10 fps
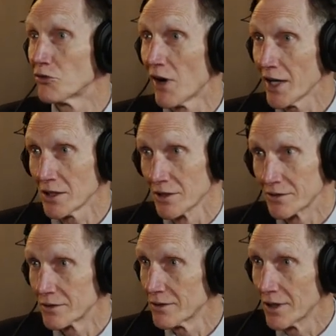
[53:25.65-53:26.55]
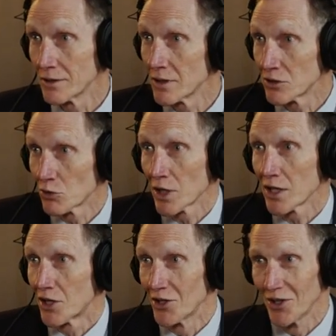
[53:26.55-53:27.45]
finalists, and is what
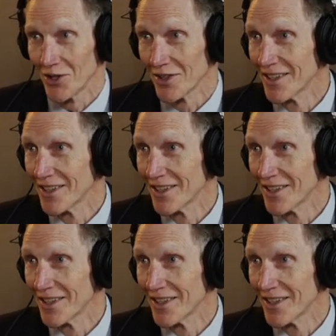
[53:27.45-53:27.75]
I'd heard.